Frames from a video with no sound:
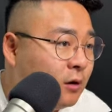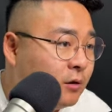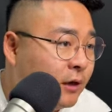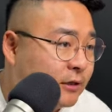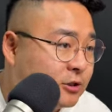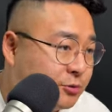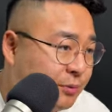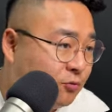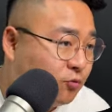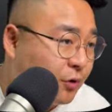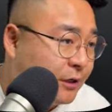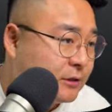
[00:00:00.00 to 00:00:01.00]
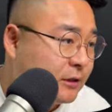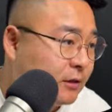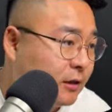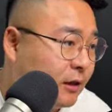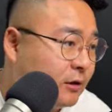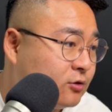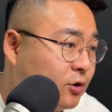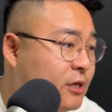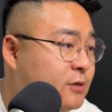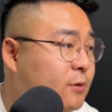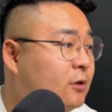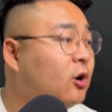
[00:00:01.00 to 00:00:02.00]
yeah, it's just been recently. So
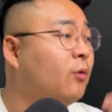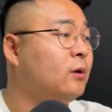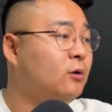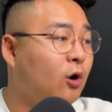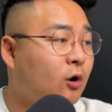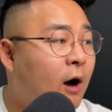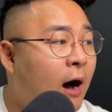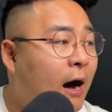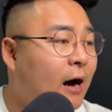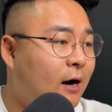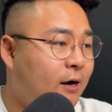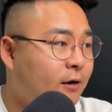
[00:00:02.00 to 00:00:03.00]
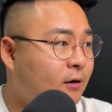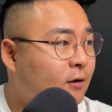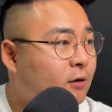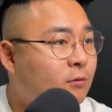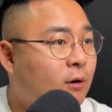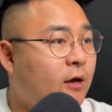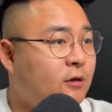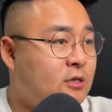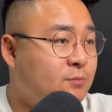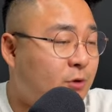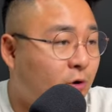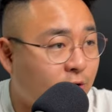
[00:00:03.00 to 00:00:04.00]
he's been going long hard, right?
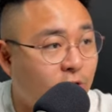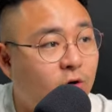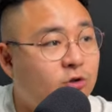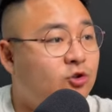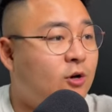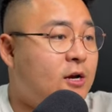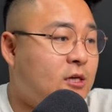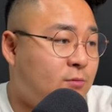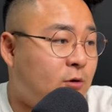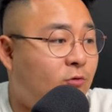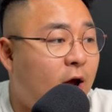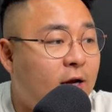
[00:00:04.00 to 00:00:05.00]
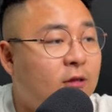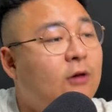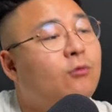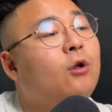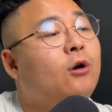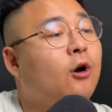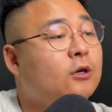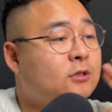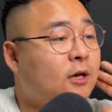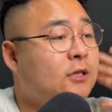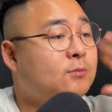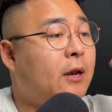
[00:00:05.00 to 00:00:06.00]
He's been on the long trend. He's been riding that roller
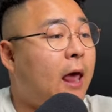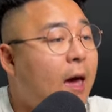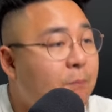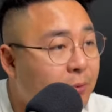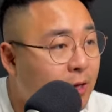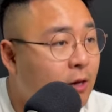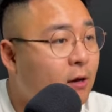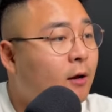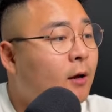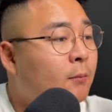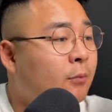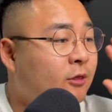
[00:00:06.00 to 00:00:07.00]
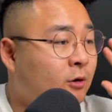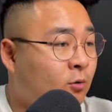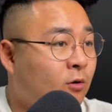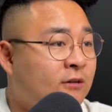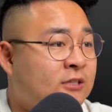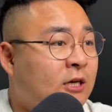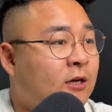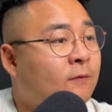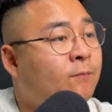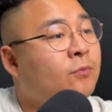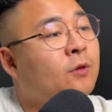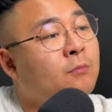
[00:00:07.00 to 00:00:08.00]
coaster. He's been happy, but then all of a
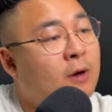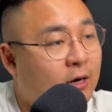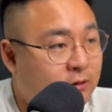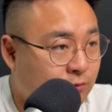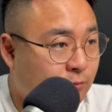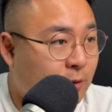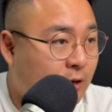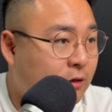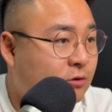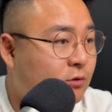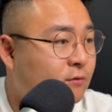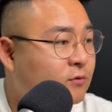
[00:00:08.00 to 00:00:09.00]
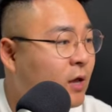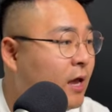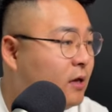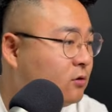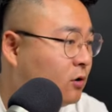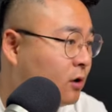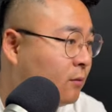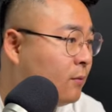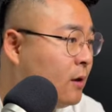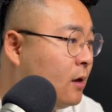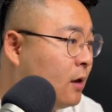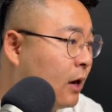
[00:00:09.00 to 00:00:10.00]
sudden the marks, market sort of tanked on him.
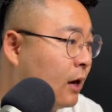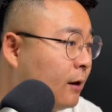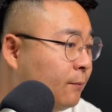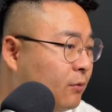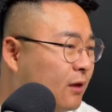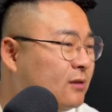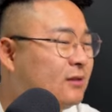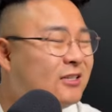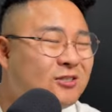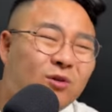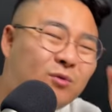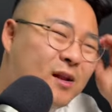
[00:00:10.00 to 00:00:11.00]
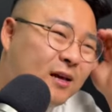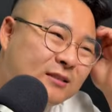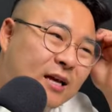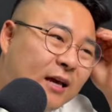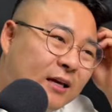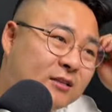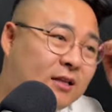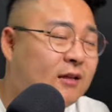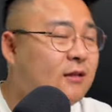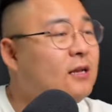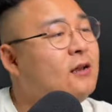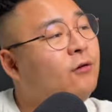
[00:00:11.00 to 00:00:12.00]
Um, it, it's not really a tank. It,
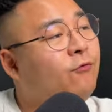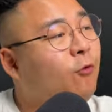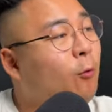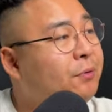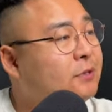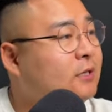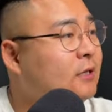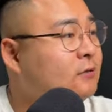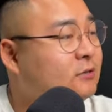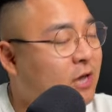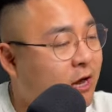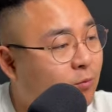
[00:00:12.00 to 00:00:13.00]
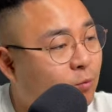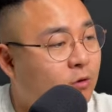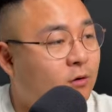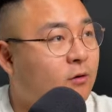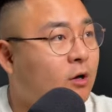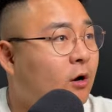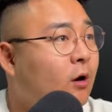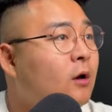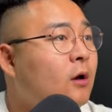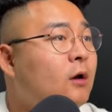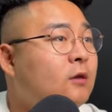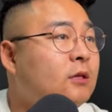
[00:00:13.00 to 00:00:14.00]
that, that little four percent downward, you know,
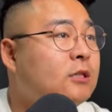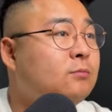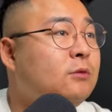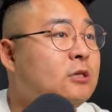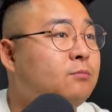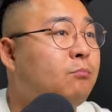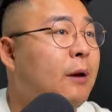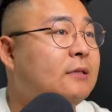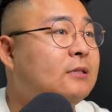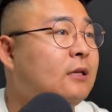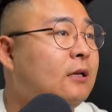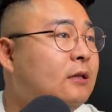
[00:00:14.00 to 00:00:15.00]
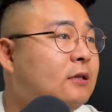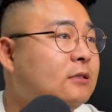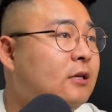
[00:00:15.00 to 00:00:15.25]
this, this basically this